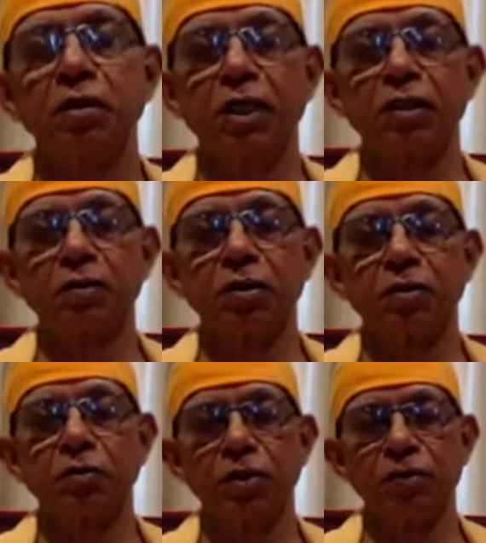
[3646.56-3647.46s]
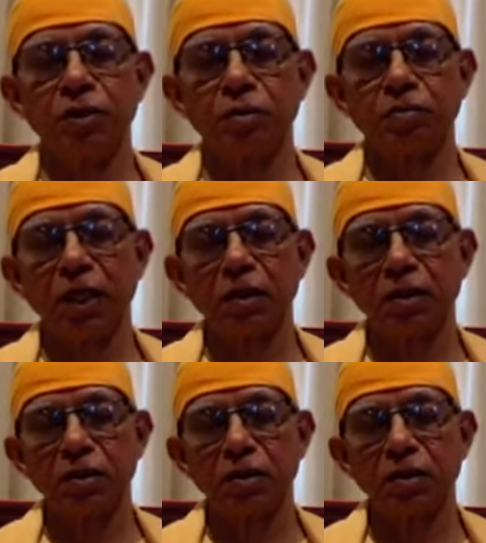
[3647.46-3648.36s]
That's what we shall
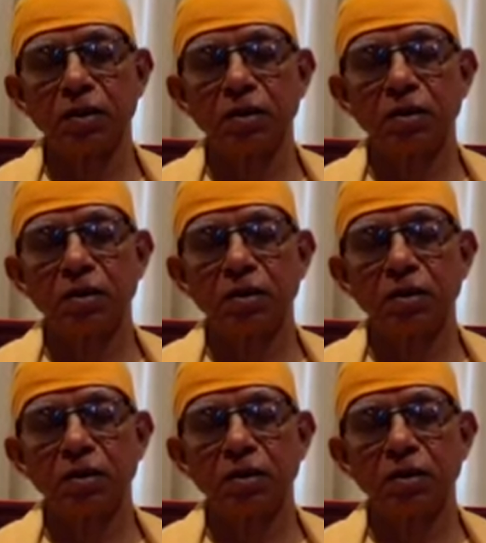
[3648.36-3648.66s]
practice